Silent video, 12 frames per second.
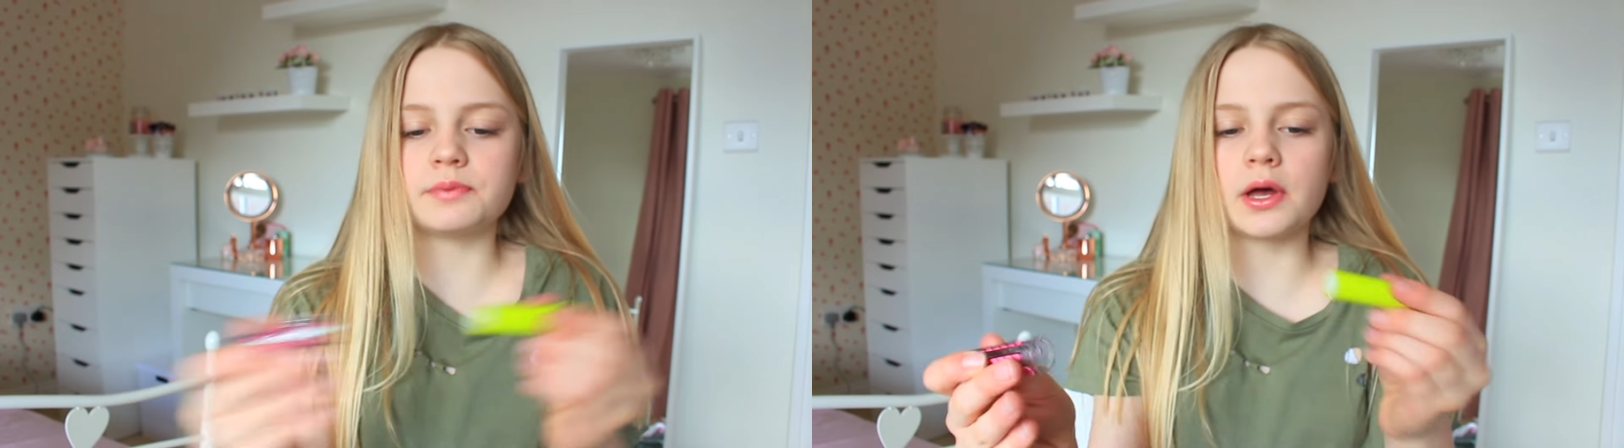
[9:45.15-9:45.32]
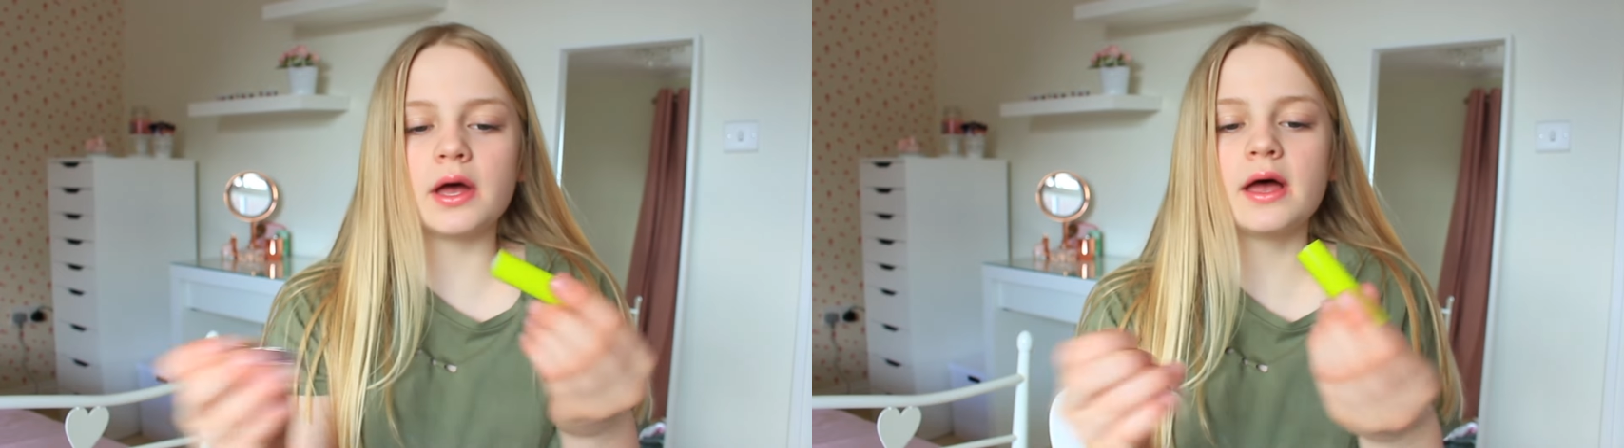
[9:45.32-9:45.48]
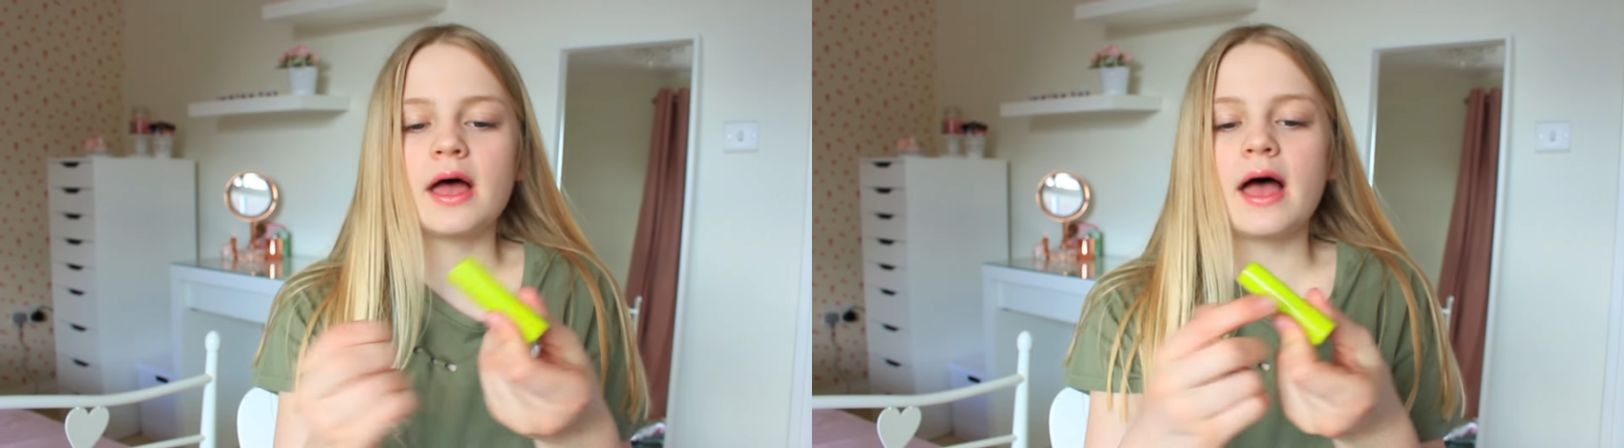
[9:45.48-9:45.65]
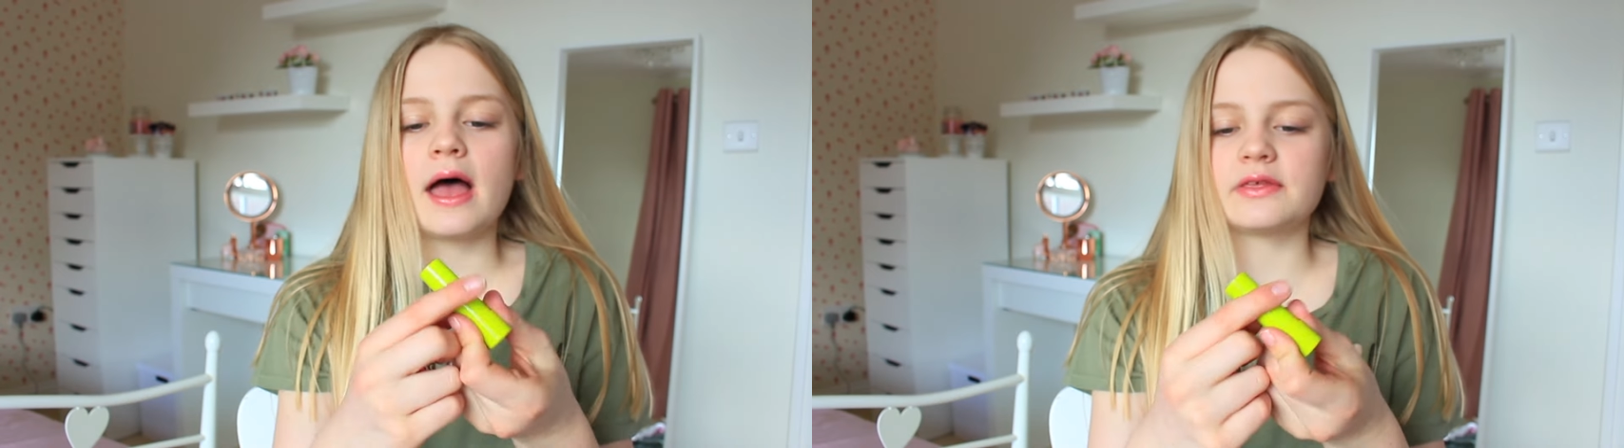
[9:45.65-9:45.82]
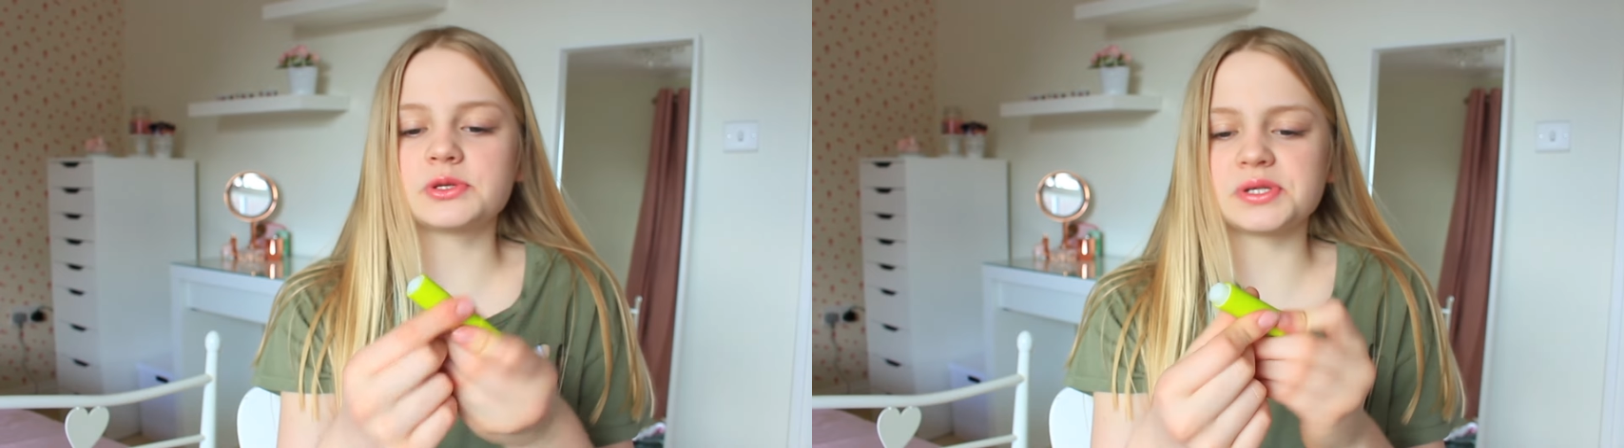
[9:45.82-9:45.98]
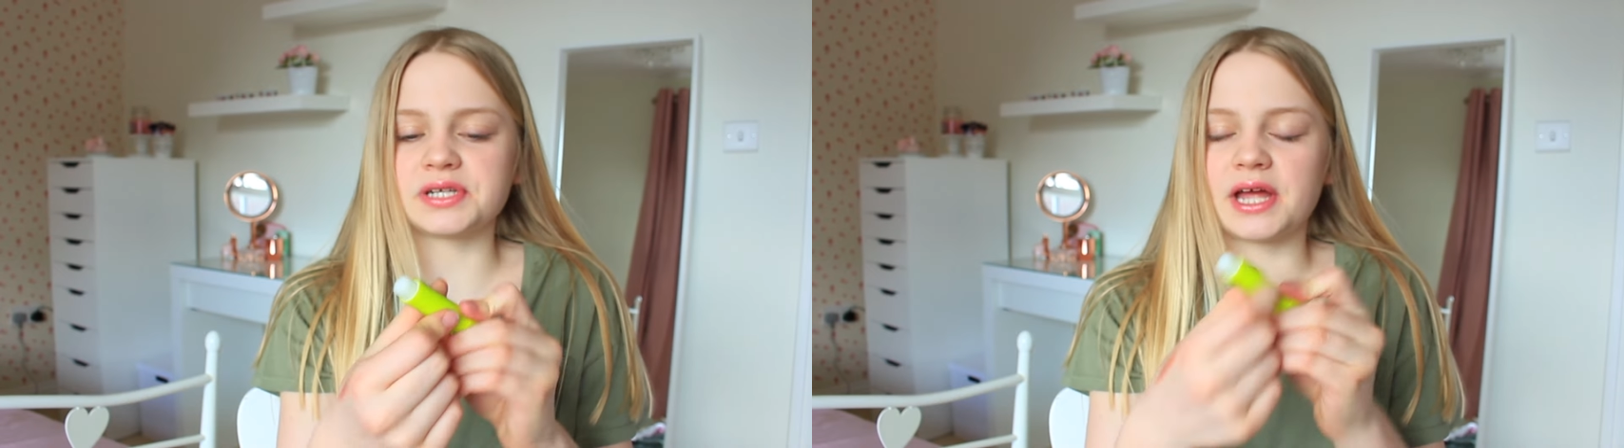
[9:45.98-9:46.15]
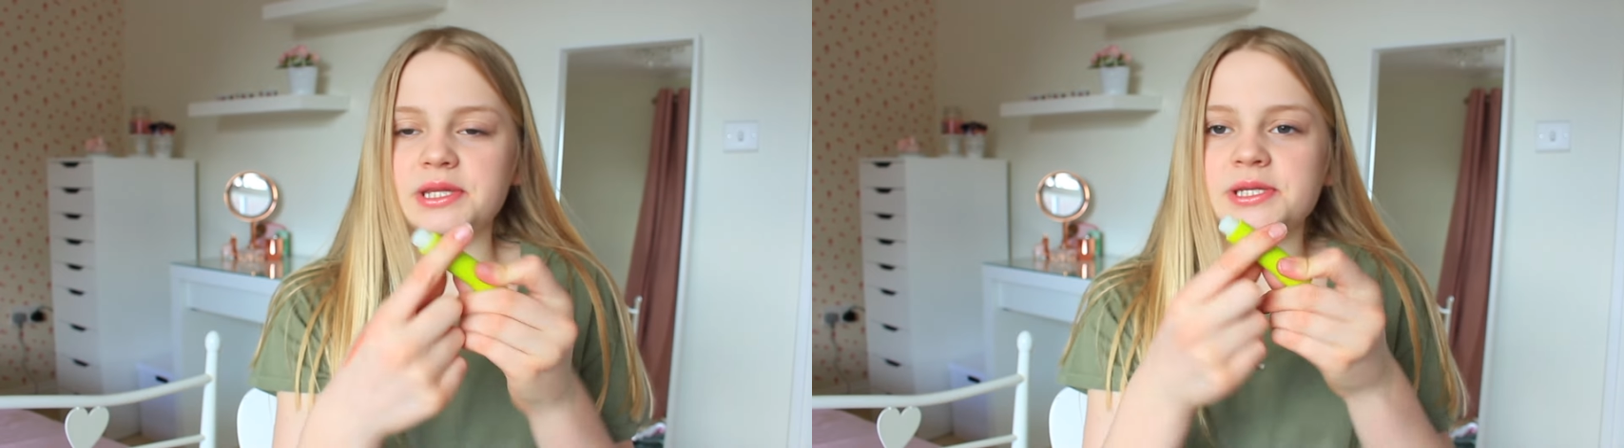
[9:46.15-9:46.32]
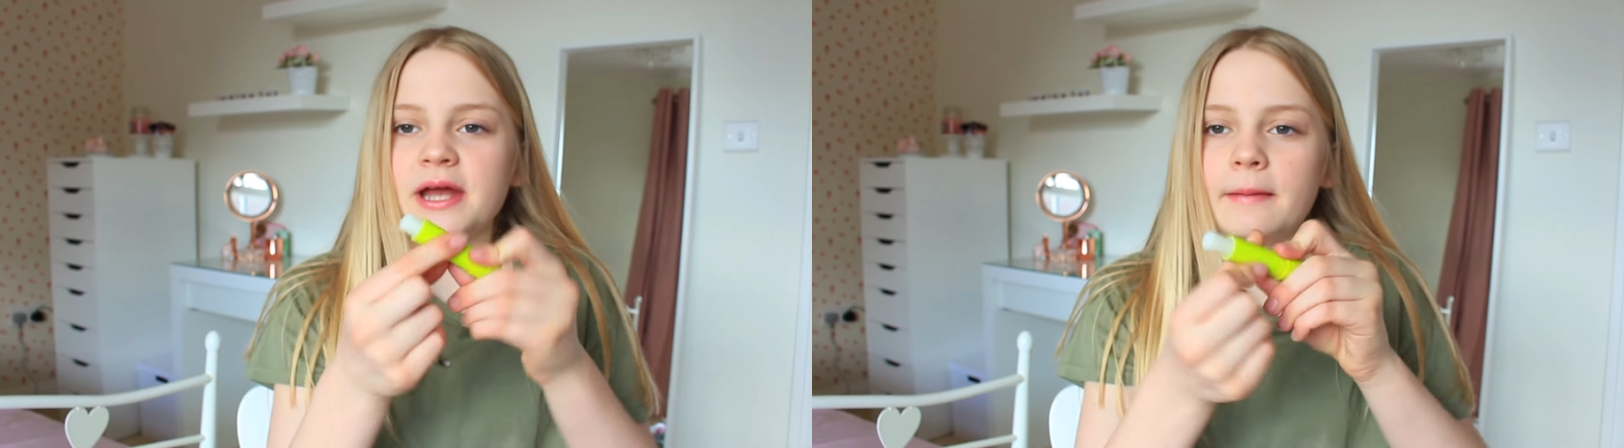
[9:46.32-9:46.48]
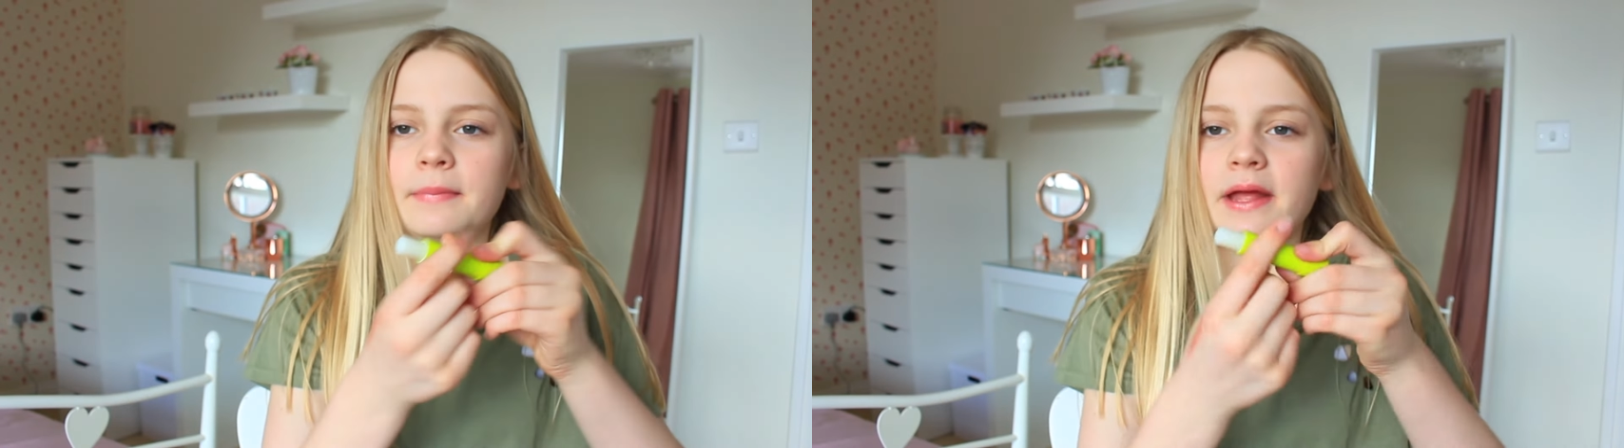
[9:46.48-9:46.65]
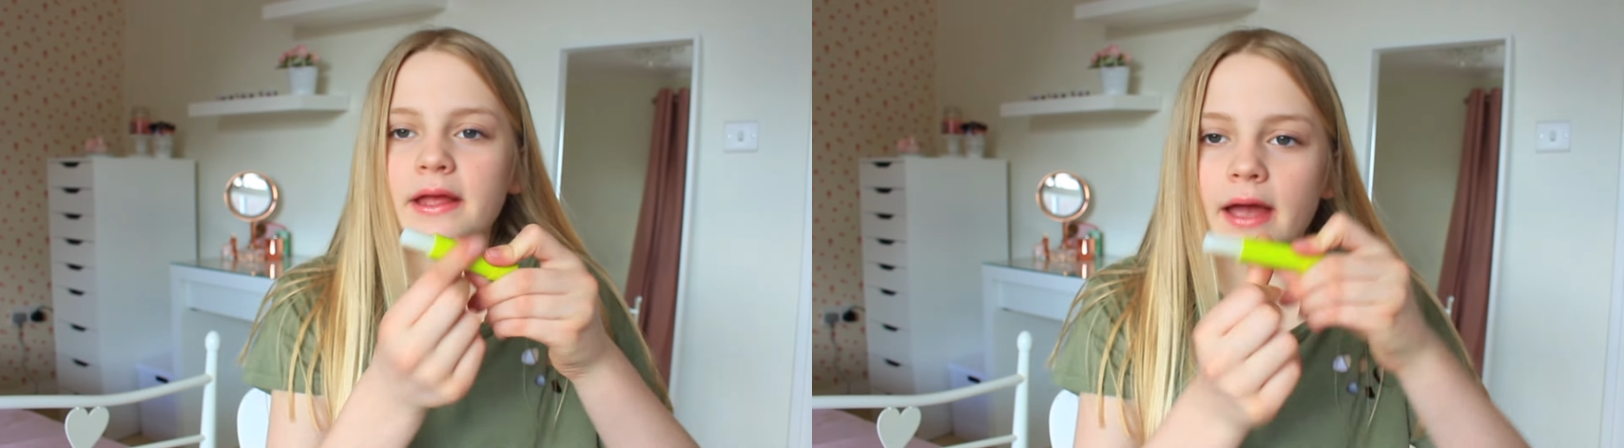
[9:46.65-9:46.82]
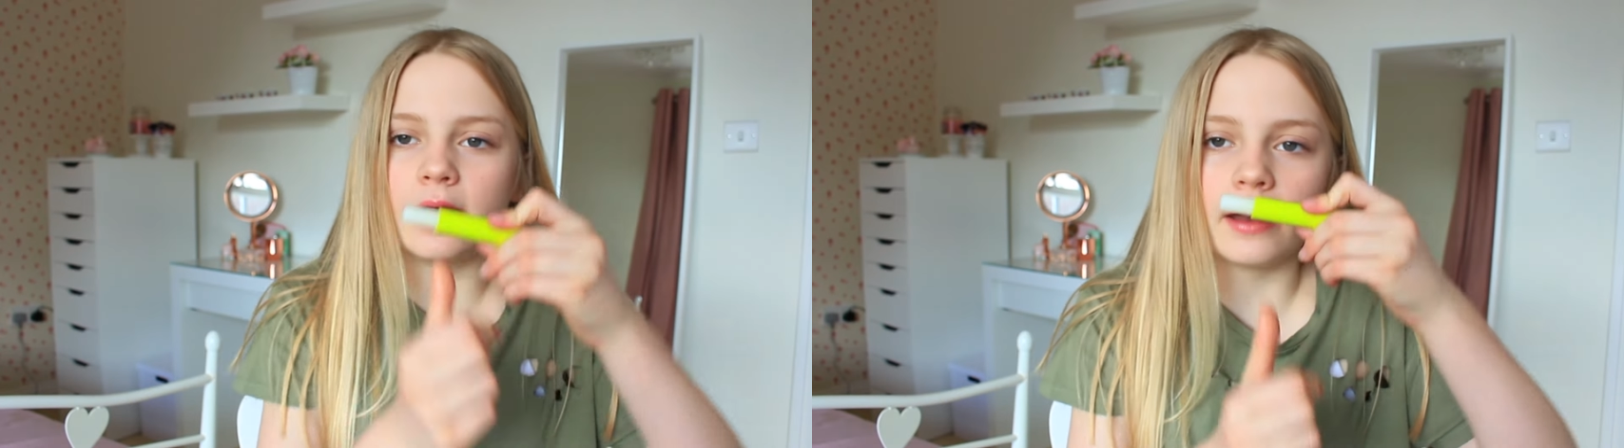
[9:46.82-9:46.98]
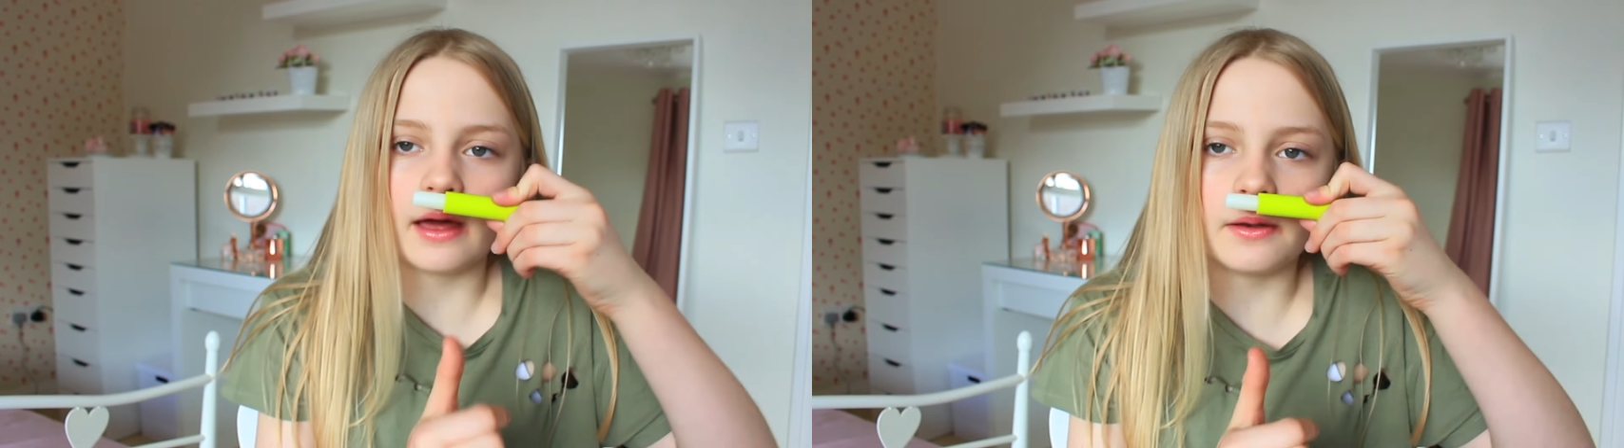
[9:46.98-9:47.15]
but this is 99p
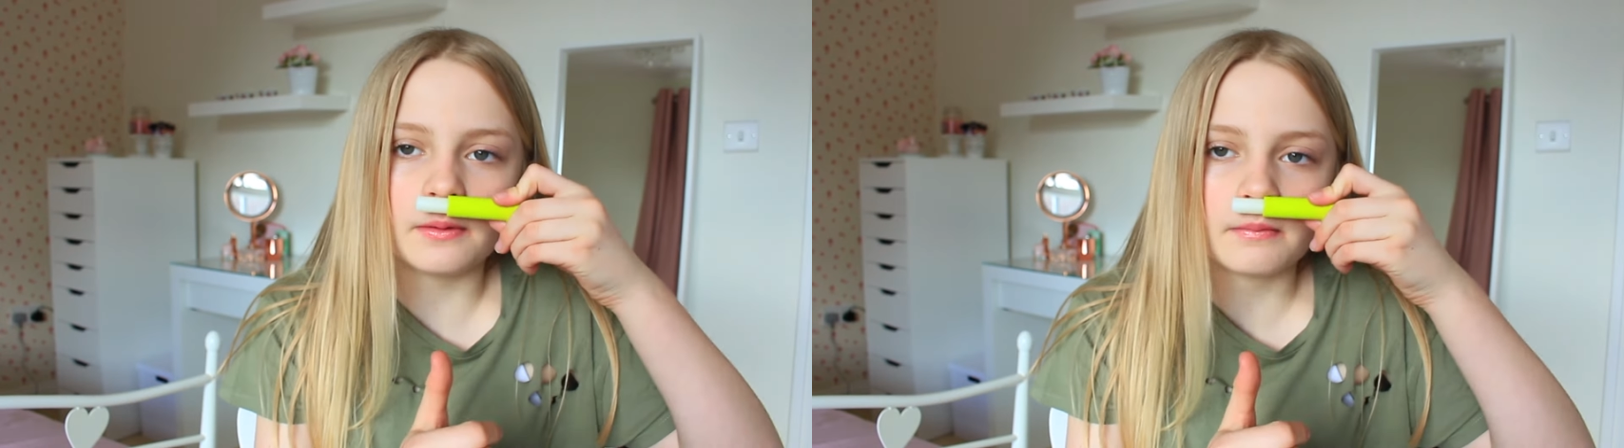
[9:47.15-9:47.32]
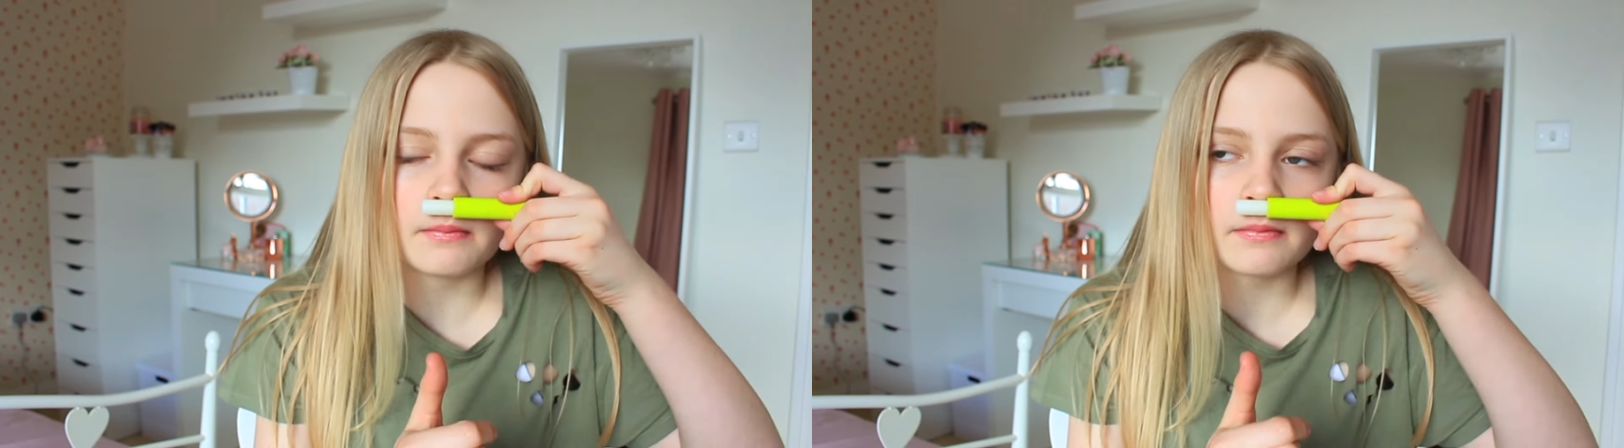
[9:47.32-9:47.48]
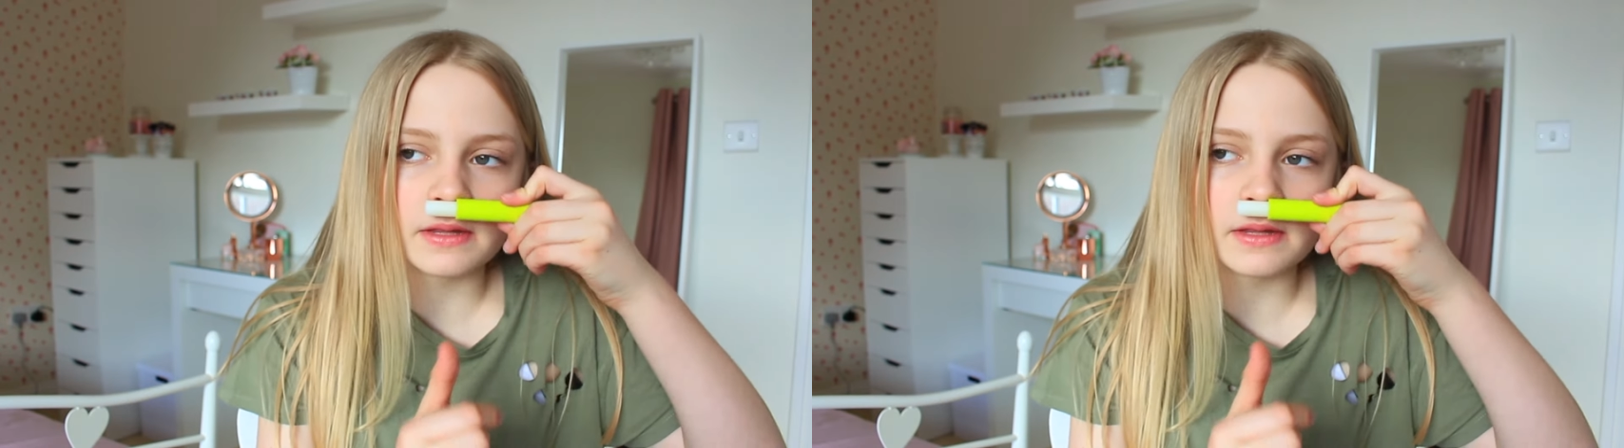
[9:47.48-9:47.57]
again, and